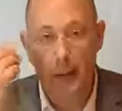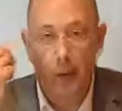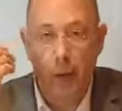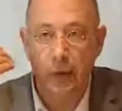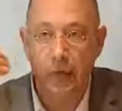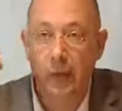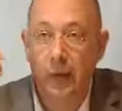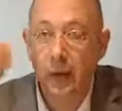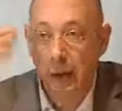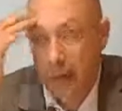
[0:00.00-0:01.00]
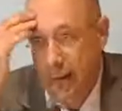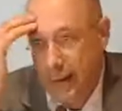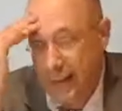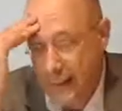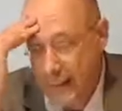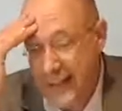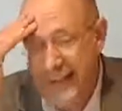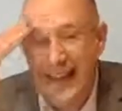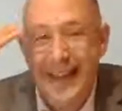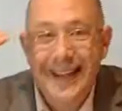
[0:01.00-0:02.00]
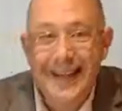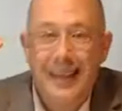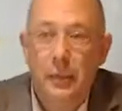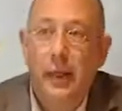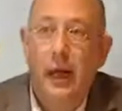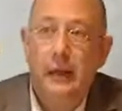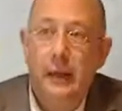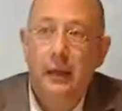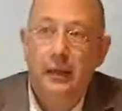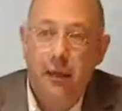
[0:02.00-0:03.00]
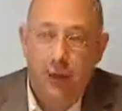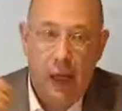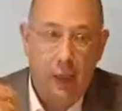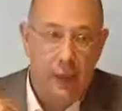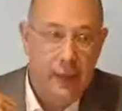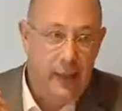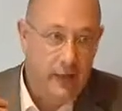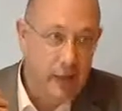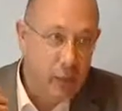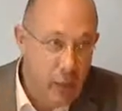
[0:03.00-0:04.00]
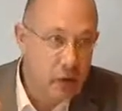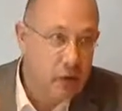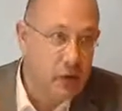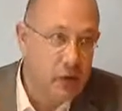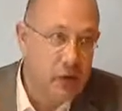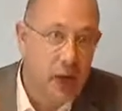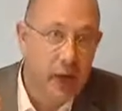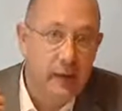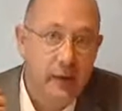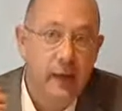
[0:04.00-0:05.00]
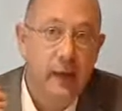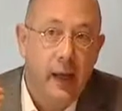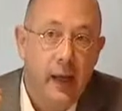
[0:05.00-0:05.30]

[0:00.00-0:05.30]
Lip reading: I mean, one of the diseases we are dealing with now, at least in Western society,